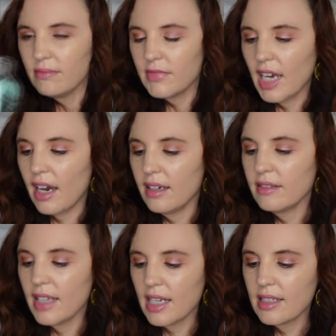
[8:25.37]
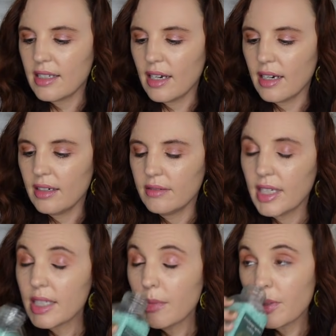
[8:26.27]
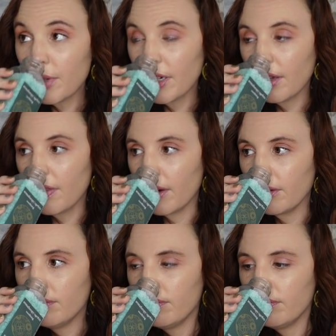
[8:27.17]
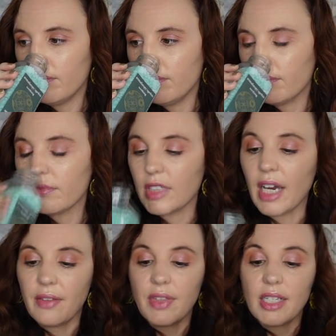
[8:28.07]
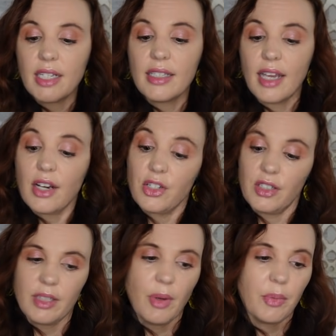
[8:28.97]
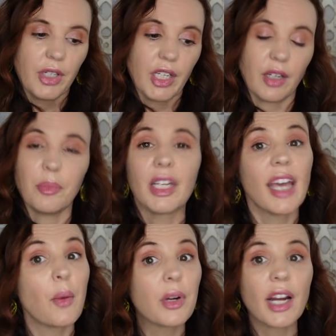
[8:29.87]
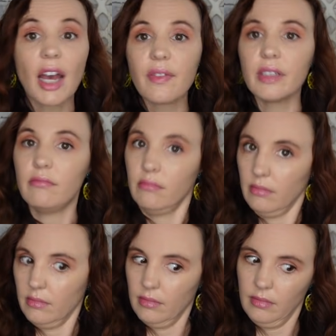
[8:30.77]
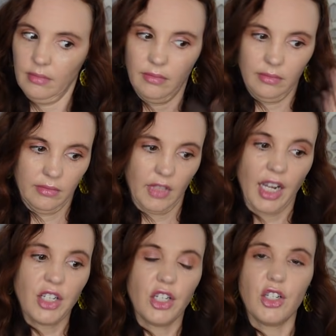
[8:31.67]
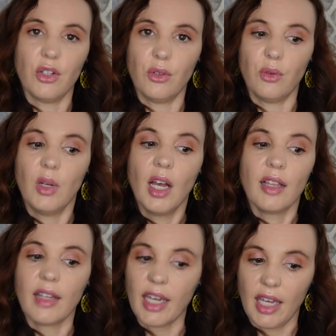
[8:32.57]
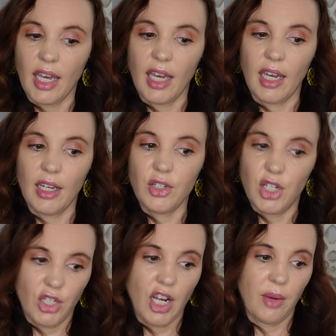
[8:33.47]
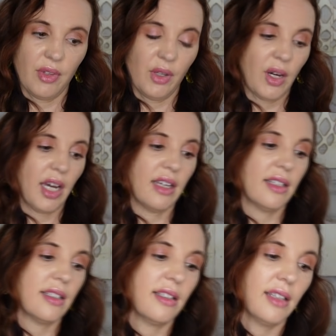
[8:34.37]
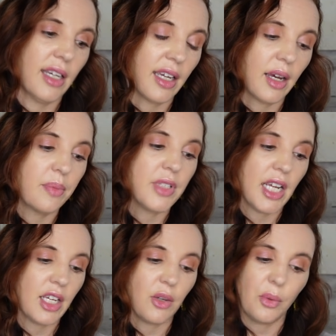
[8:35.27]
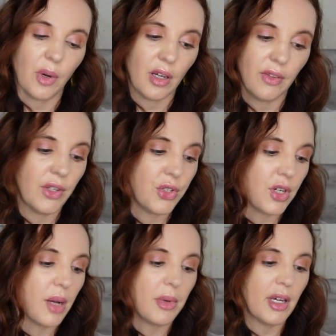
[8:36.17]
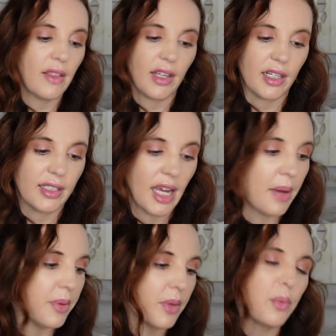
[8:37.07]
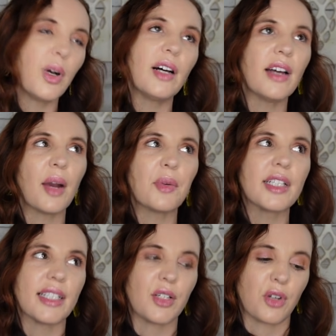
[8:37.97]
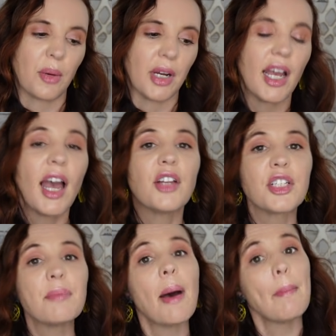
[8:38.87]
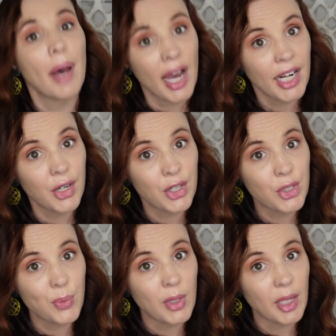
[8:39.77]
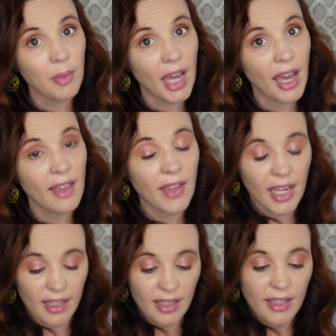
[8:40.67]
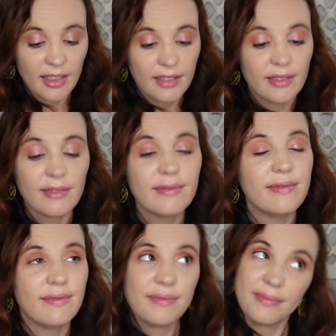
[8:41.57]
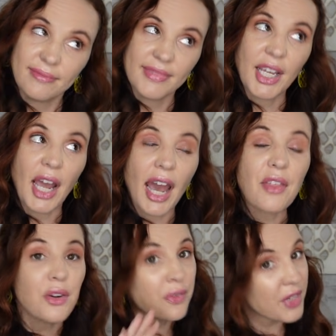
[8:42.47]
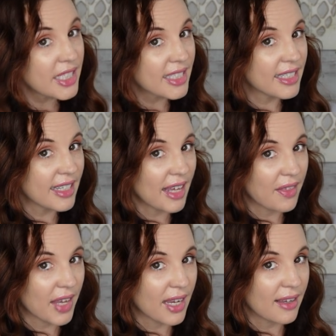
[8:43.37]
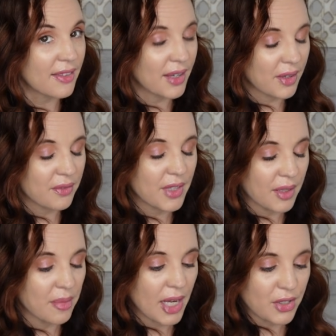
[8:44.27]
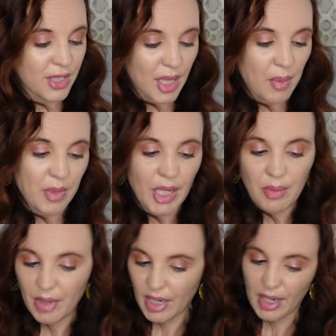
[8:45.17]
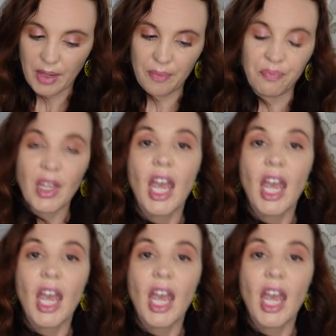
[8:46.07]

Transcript: yeah, that's, uh, that smells pretty good though. Yeah, that does actually smell pretty good. But yeah, we're having, I should do like a chit chat with you guys and like update you on the drama that has happened. Well, I wouldn't say drama, just my body hurts really bad. They, they, they're fixing it, I think, the, the mattress company, but, um,